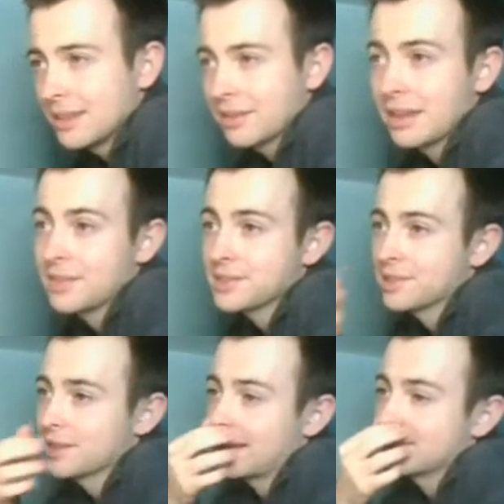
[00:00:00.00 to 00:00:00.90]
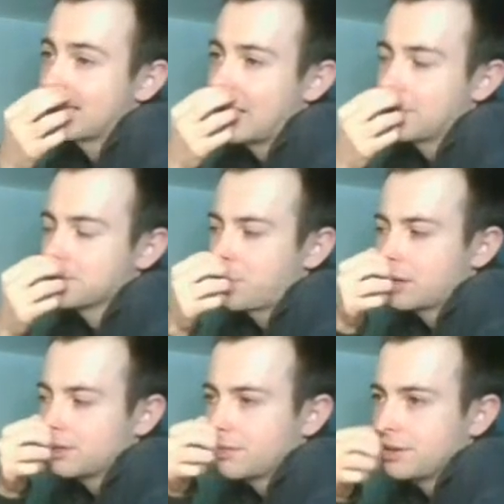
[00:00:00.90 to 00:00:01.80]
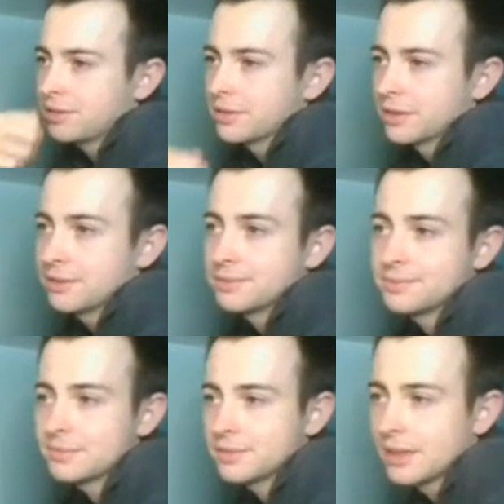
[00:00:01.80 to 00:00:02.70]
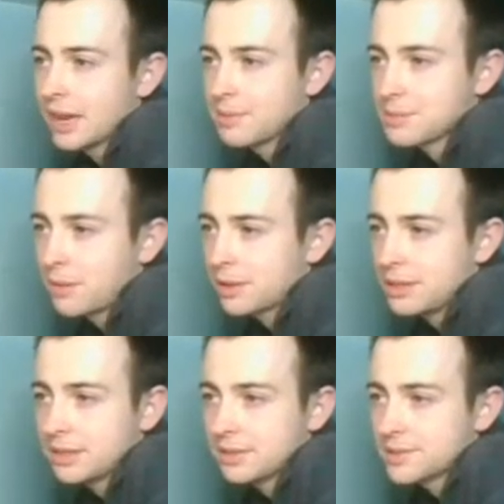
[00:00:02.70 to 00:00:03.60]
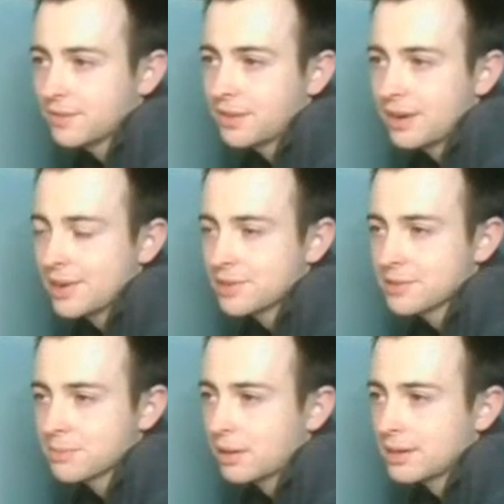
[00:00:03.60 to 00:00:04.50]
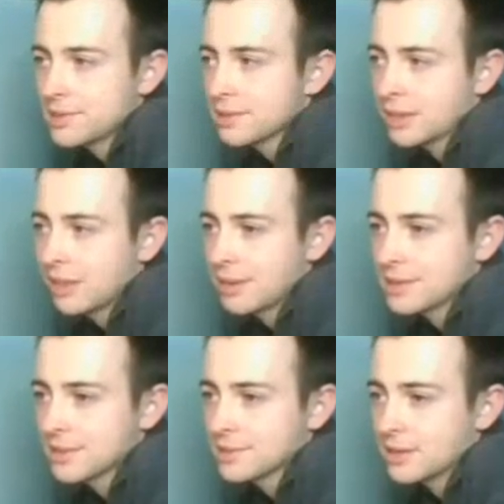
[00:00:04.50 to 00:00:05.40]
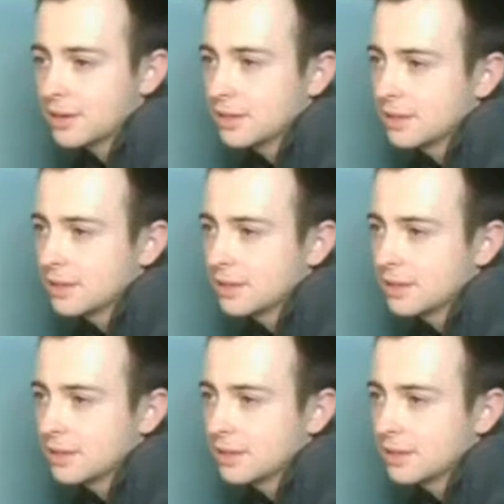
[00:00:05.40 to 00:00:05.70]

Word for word: Okay, this looks like it's gotta be Sparky for Nikoko. Gotta be Sparky. Some variation of Sparky is the only thing that makes sense here.